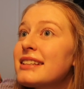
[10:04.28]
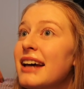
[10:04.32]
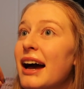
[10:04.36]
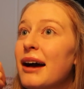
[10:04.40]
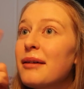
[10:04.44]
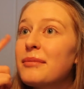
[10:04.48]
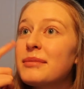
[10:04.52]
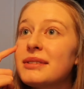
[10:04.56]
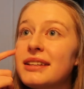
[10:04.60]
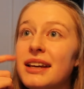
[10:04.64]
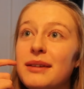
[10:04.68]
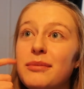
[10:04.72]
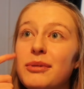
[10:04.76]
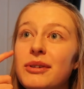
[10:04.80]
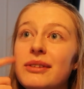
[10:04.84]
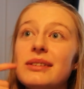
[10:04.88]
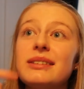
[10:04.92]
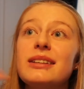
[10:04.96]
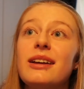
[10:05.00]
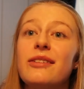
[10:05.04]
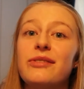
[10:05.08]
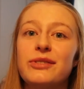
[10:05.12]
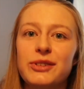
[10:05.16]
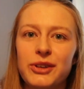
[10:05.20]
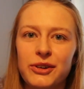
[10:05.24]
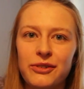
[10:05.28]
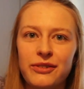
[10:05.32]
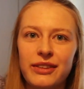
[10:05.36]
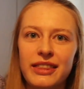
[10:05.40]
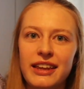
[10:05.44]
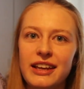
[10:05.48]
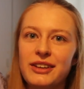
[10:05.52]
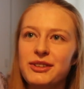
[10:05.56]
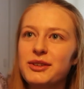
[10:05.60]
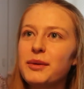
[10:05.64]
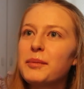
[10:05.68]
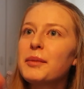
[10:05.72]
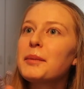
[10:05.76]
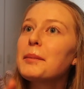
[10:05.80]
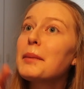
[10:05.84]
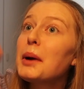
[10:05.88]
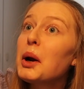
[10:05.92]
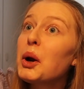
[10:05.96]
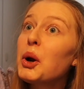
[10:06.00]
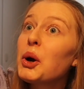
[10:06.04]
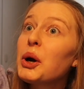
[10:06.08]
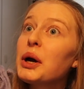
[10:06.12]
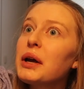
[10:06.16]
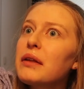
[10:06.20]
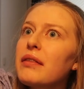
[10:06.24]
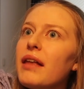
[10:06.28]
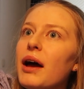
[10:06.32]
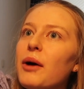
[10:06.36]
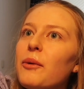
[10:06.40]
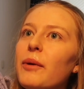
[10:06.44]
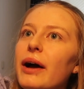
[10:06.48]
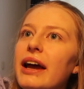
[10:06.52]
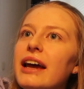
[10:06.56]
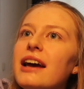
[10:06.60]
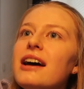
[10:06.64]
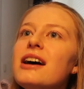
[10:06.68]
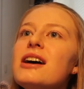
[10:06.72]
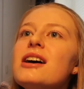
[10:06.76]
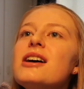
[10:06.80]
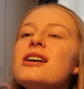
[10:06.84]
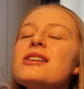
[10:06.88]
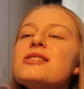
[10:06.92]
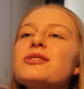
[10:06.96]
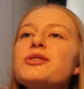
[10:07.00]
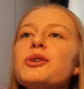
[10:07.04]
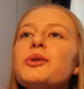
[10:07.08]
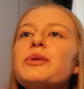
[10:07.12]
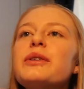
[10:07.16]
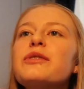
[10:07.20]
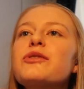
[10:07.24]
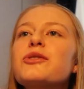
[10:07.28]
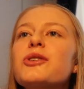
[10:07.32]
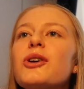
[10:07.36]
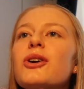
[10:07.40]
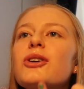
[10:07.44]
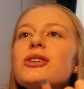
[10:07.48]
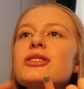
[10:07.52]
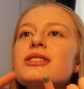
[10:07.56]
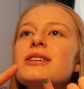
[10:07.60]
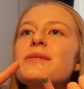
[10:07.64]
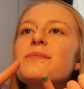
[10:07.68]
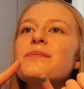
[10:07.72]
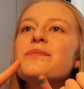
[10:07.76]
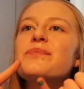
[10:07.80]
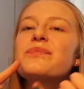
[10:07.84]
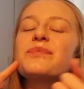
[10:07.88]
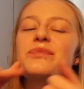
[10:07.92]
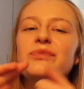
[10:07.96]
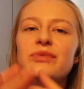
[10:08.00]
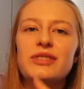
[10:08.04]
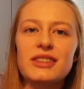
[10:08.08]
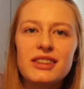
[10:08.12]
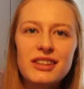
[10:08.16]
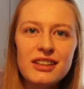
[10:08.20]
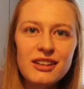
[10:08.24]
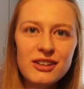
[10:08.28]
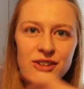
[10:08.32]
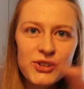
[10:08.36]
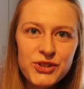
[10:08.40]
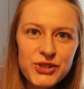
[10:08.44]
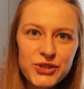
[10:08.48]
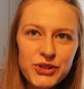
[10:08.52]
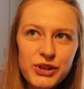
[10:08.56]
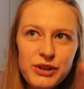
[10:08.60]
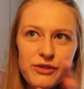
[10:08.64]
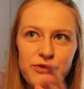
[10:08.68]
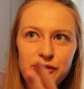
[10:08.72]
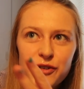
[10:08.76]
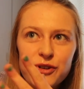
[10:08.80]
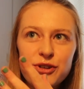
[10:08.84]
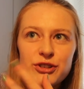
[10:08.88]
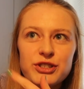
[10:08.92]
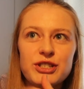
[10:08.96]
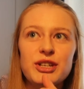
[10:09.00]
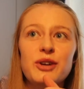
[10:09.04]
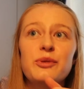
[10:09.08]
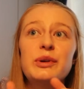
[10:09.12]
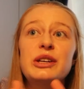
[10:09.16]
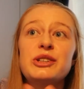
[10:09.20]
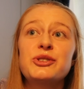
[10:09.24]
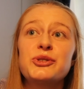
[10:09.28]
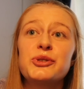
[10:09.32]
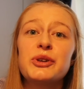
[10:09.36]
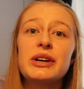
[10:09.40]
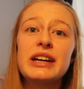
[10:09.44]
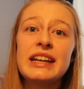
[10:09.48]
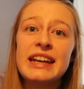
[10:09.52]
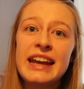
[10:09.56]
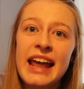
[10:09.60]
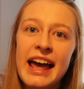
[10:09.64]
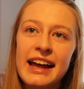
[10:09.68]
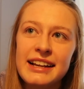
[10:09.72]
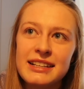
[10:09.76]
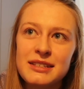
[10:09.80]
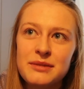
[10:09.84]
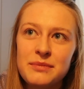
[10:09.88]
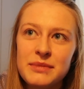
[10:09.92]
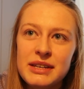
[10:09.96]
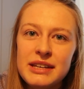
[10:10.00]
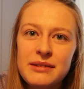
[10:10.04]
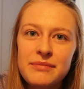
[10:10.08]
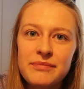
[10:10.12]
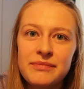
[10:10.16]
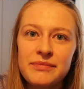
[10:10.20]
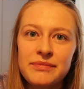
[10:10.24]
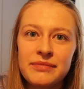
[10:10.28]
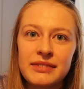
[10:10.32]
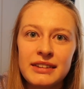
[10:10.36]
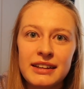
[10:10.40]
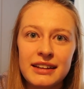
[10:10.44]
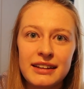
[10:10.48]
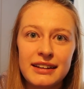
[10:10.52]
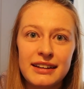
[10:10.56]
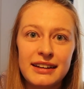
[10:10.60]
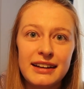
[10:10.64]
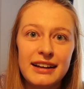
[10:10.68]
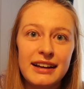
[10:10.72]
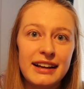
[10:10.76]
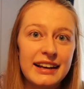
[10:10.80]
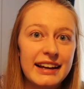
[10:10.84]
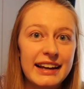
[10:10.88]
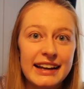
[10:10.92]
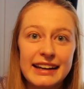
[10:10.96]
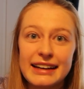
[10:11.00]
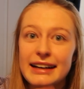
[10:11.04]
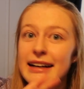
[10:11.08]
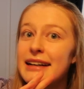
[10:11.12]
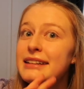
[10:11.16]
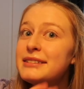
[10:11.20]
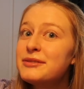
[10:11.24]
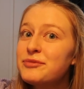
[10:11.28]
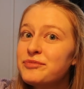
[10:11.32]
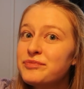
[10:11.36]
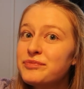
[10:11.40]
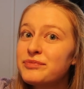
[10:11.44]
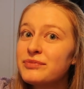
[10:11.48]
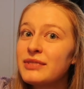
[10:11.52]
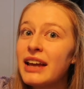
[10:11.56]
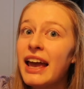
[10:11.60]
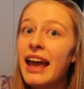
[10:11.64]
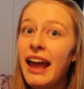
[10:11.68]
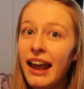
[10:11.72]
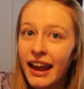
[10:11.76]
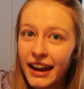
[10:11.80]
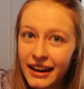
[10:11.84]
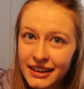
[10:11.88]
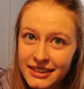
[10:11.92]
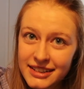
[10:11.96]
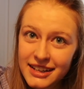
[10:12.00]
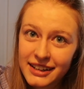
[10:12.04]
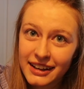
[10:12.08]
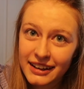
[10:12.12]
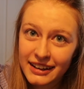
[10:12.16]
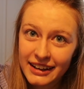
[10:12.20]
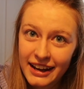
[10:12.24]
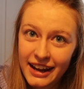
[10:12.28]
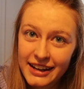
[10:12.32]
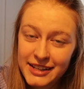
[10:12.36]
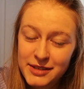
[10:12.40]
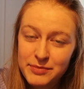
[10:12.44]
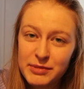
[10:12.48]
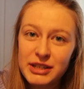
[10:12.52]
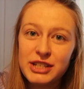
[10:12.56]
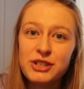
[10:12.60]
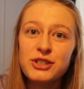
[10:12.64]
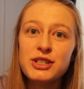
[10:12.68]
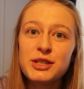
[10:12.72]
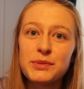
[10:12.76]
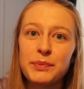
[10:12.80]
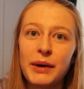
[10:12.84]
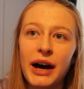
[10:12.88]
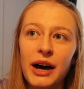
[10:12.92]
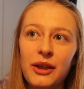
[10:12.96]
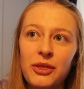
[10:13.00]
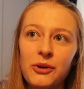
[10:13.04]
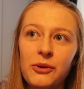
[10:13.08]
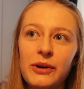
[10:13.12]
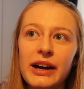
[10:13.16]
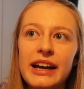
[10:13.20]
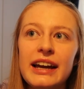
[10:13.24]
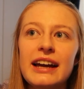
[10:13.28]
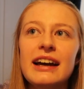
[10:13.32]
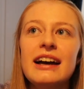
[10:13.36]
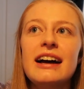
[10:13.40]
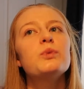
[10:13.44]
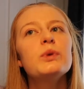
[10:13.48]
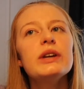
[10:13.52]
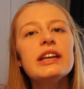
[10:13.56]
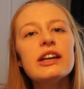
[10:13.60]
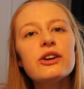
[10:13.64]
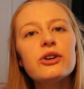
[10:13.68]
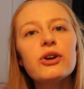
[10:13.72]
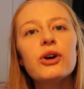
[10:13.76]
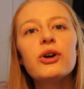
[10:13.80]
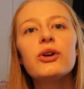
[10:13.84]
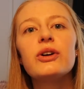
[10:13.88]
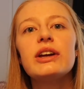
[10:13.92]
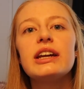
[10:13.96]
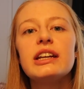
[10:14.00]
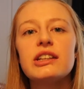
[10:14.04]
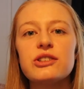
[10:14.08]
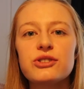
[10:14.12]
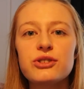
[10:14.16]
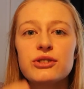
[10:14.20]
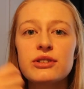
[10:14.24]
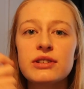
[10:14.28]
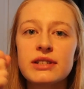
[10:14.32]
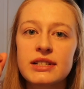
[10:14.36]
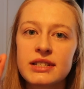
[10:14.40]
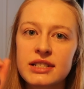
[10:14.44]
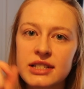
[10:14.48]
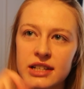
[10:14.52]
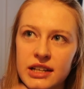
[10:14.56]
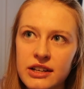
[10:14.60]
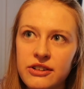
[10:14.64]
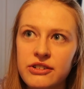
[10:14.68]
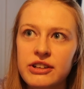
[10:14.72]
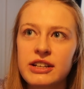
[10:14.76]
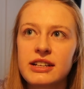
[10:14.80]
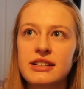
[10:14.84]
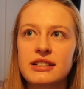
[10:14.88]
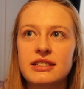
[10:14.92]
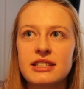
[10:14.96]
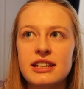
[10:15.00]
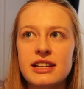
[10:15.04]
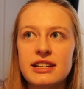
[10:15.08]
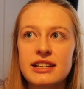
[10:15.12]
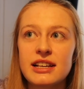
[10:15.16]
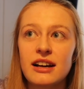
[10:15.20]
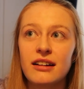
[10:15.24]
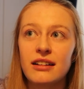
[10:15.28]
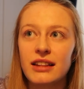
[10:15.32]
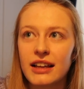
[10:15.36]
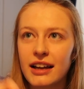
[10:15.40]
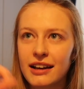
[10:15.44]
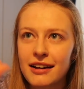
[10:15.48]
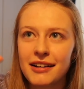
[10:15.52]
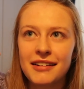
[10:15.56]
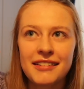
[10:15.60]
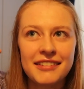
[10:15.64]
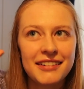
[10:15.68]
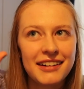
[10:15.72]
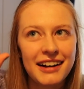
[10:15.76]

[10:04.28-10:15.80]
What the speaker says: timetable stuff's over there, so I'm going to look in that way. So in first year we do anatomy, like hectic anatomy, just by the way. We go into serious detail, like